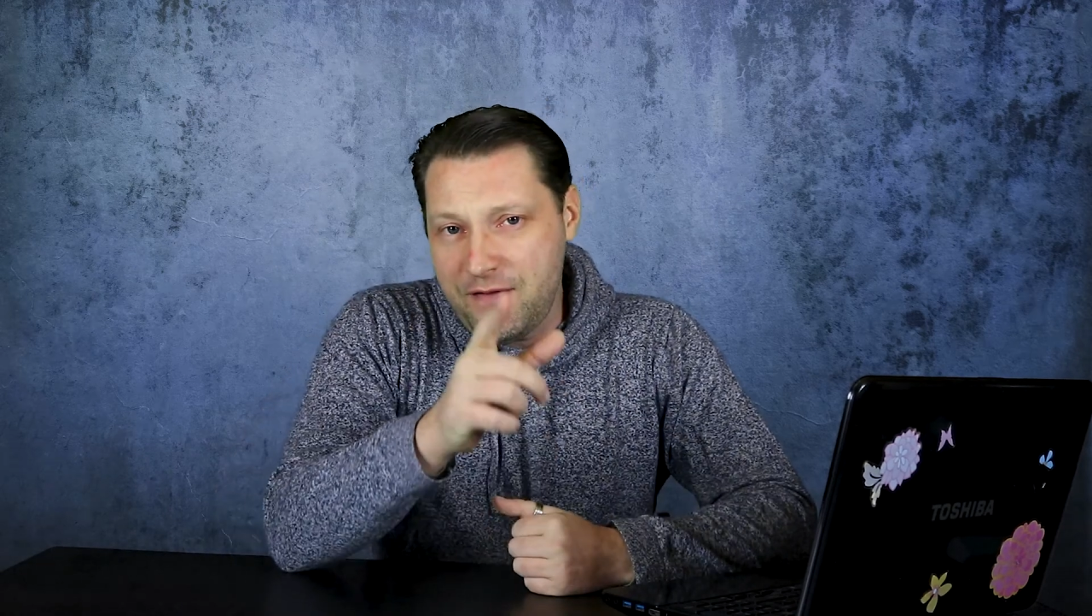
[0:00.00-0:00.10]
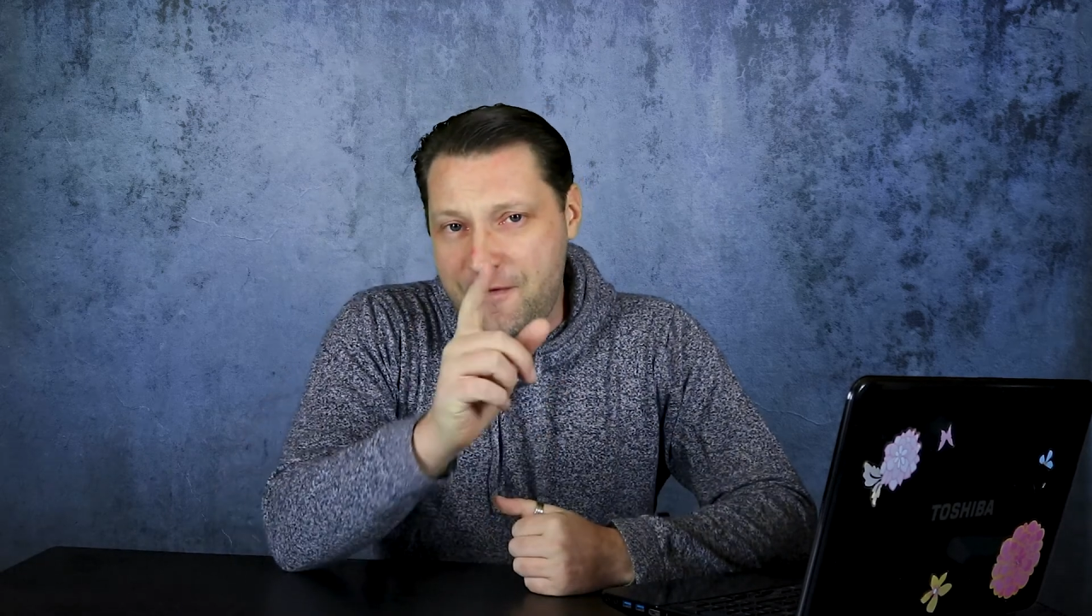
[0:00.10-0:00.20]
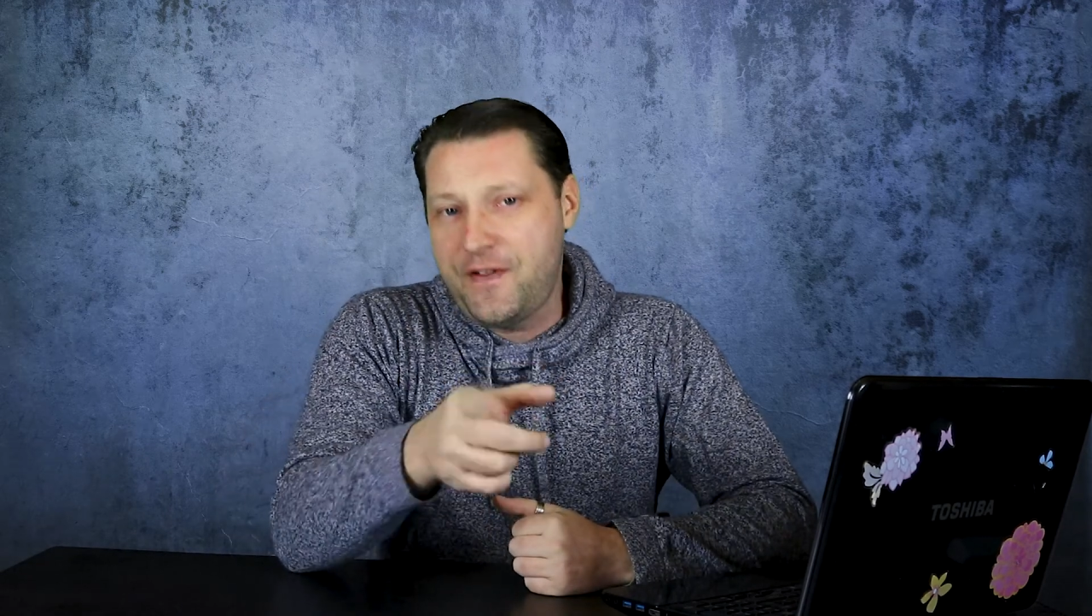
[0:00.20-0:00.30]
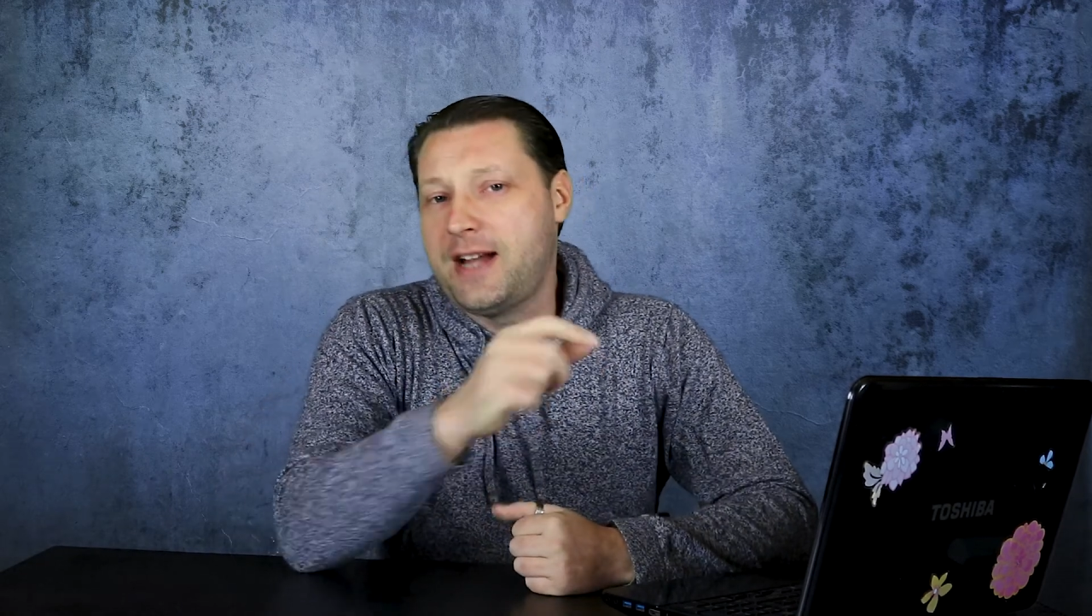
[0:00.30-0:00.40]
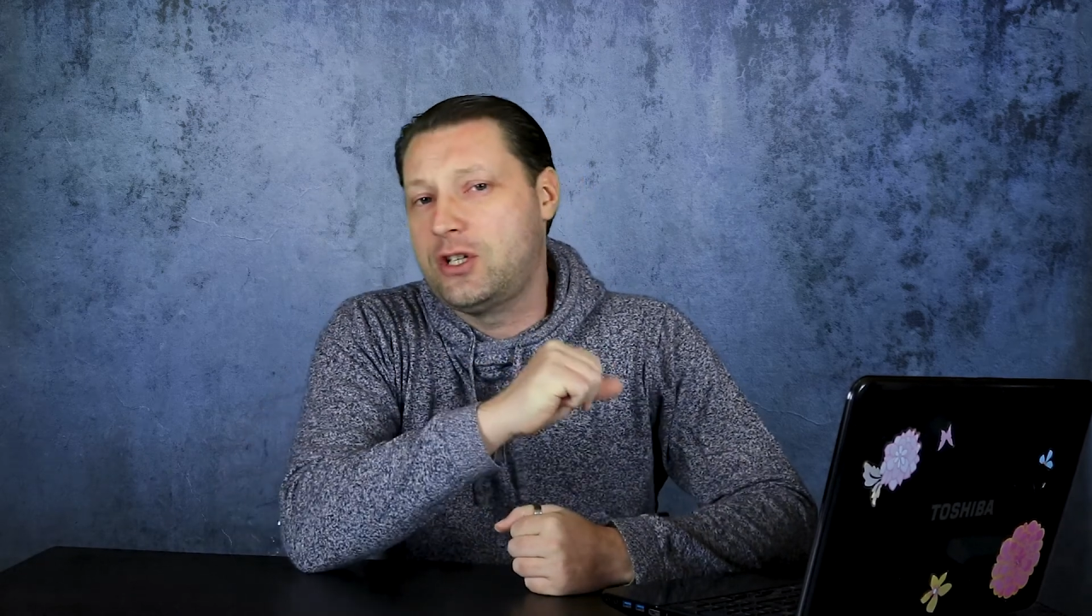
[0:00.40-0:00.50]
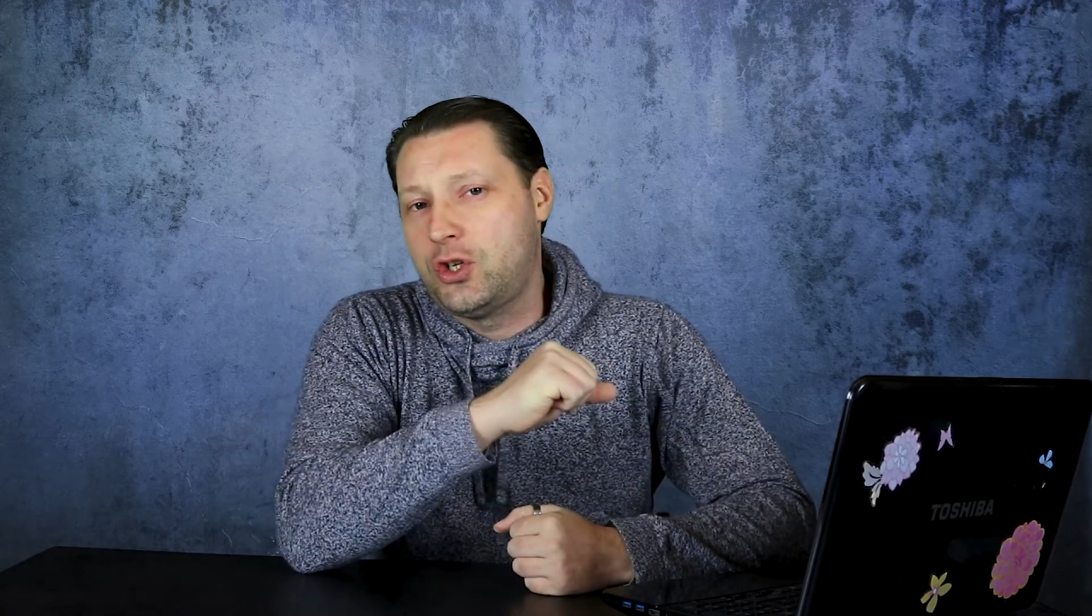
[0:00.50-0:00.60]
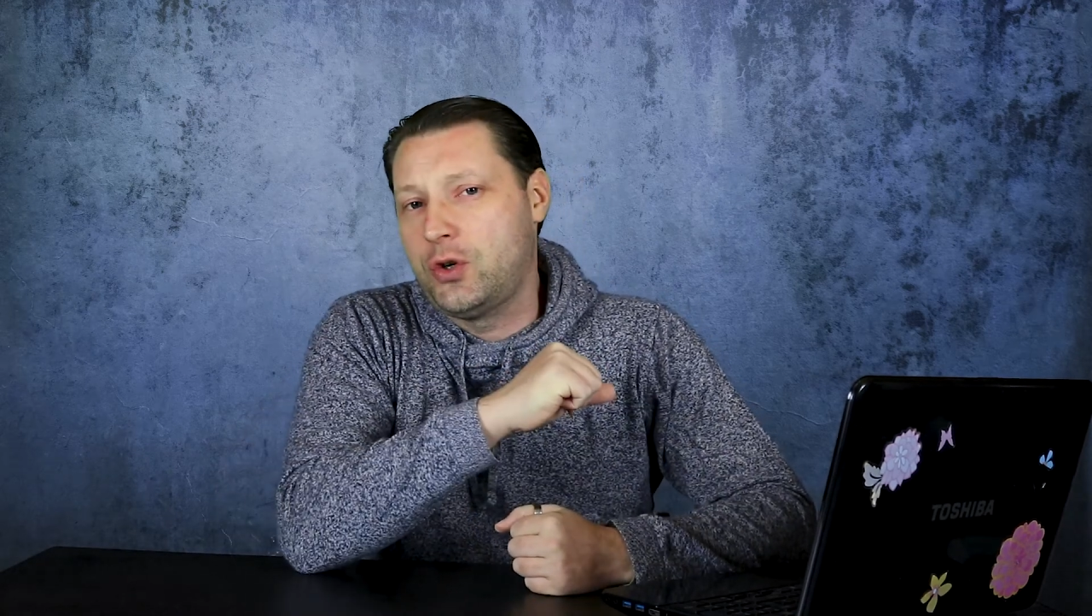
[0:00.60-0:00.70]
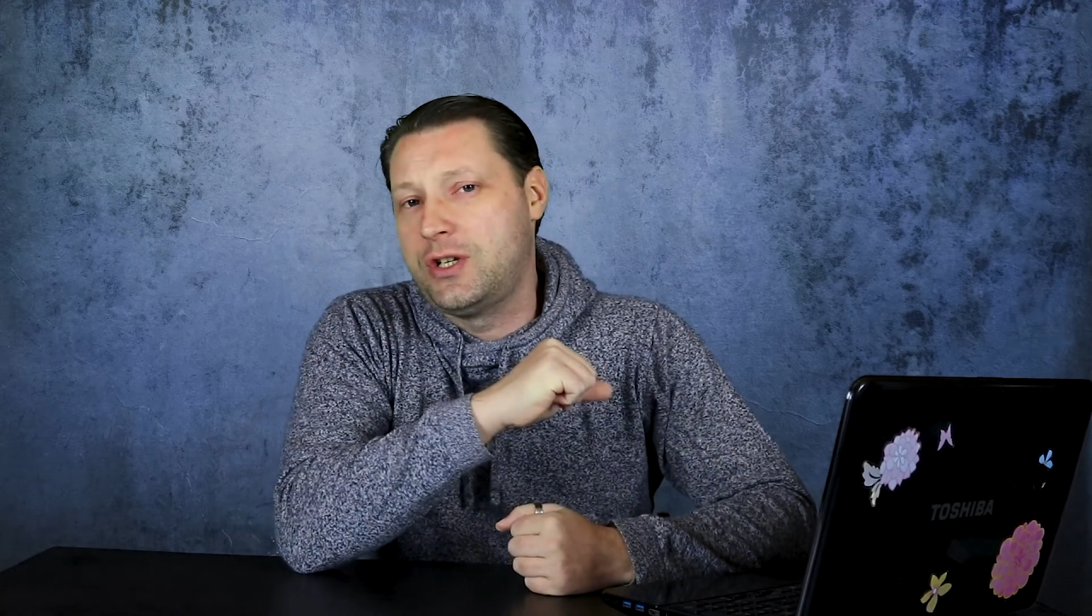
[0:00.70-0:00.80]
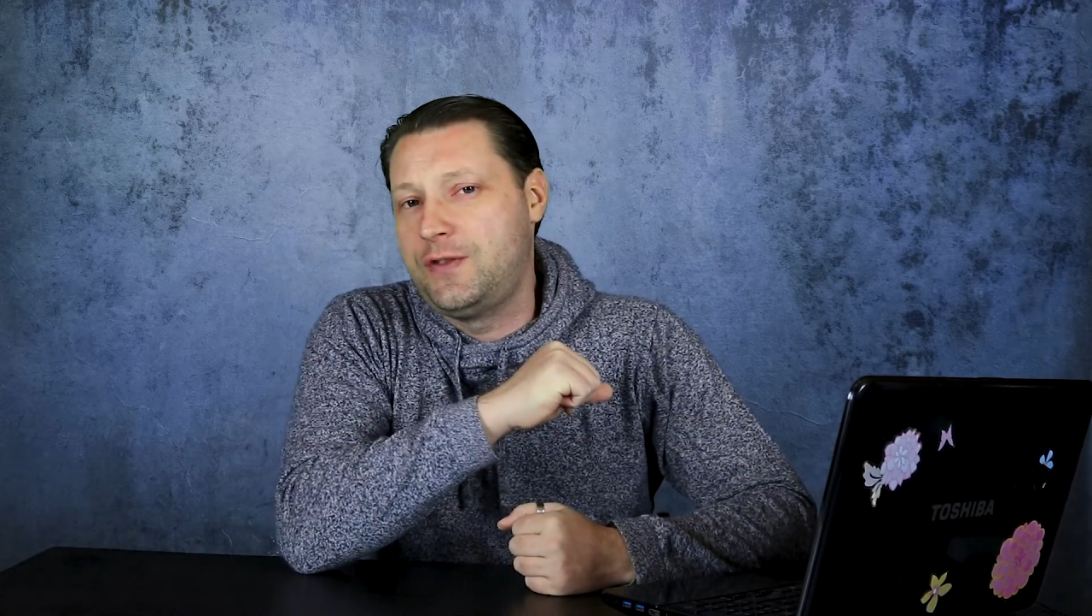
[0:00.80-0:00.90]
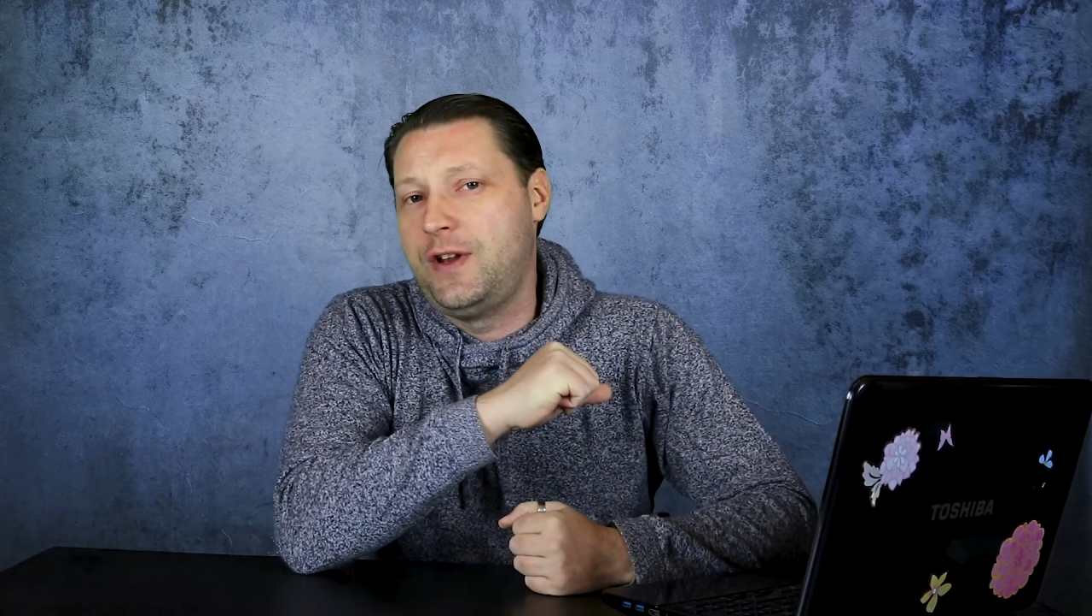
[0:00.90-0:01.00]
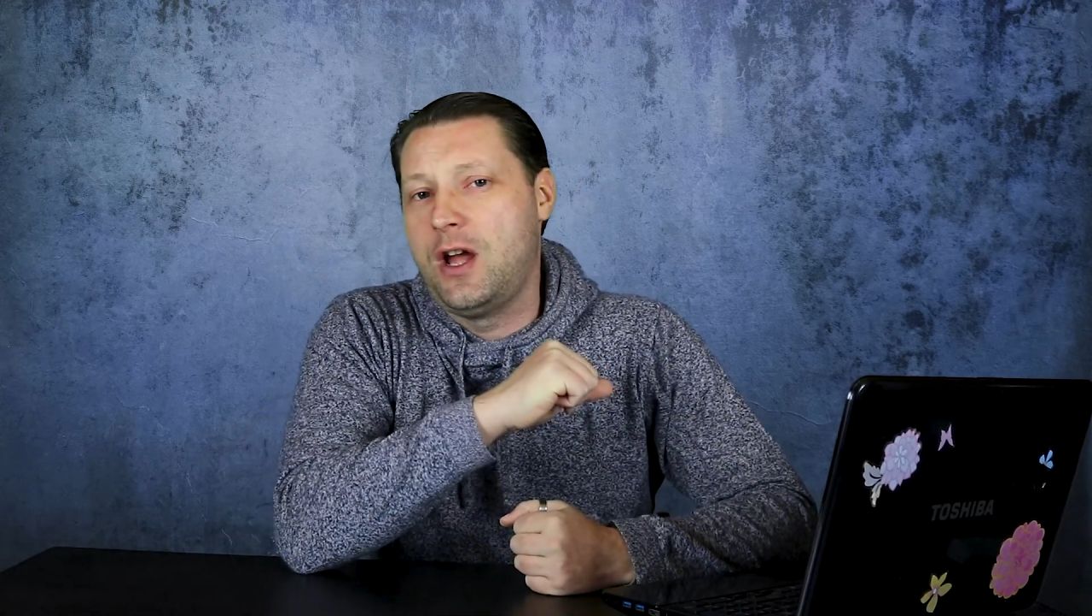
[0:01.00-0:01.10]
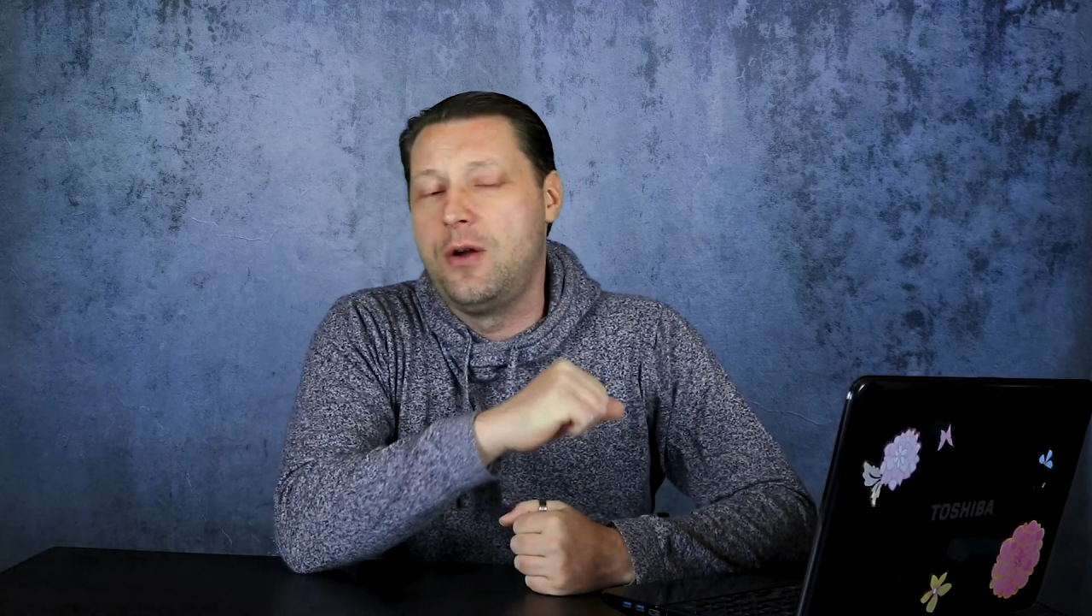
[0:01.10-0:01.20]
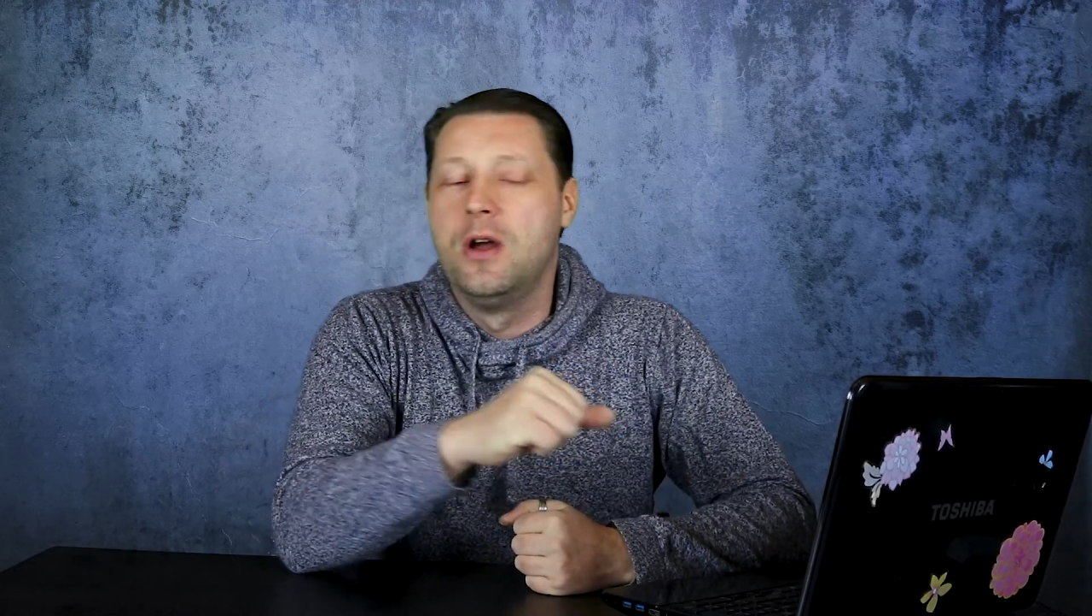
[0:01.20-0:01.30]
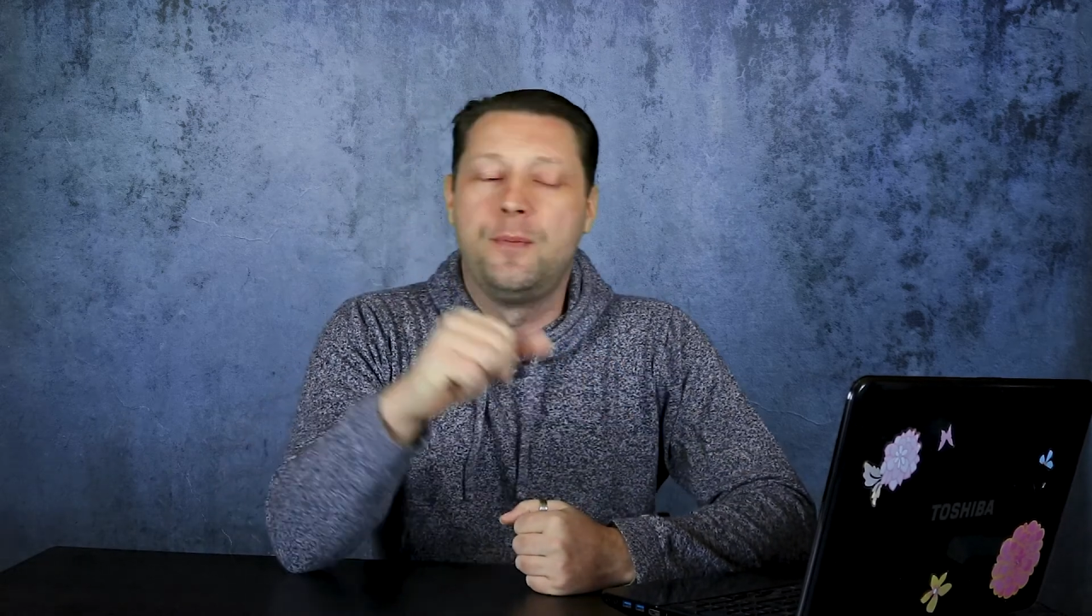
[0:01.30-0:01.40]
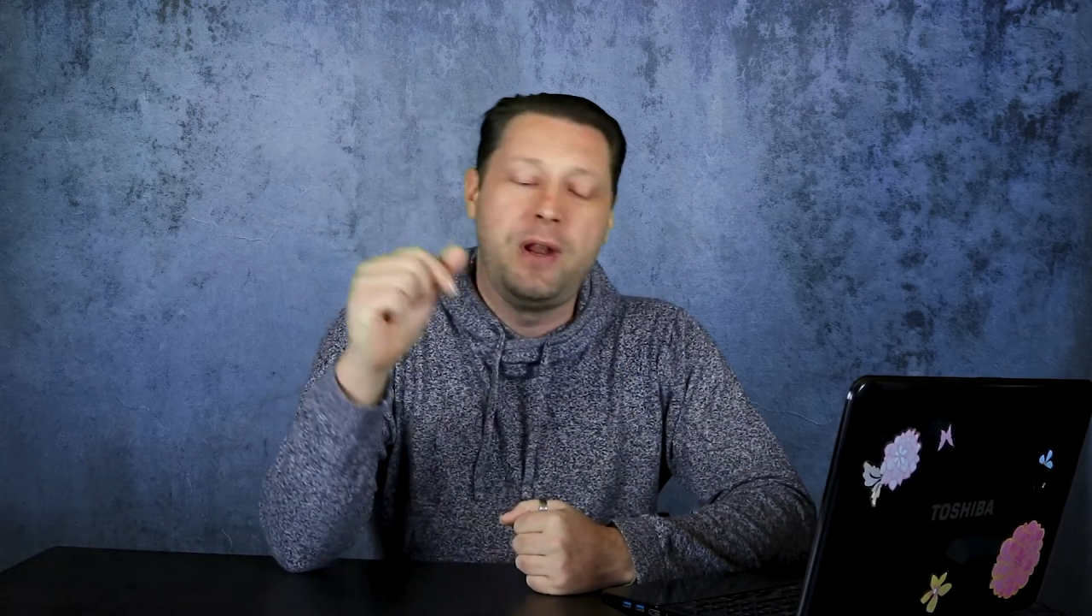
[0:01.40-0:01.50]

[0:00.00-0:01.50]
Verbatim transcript: in fact enjoyed this video,